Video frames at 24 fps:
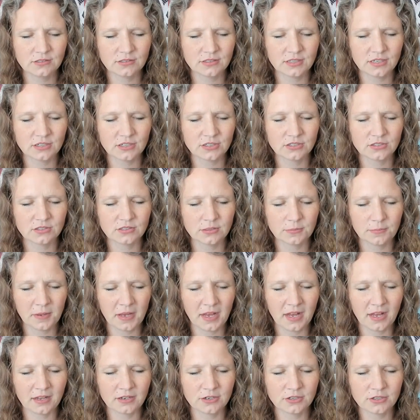there's a
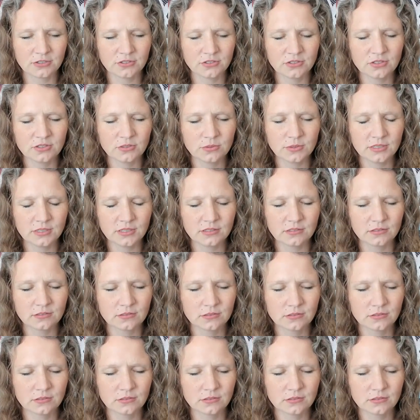pattern to it,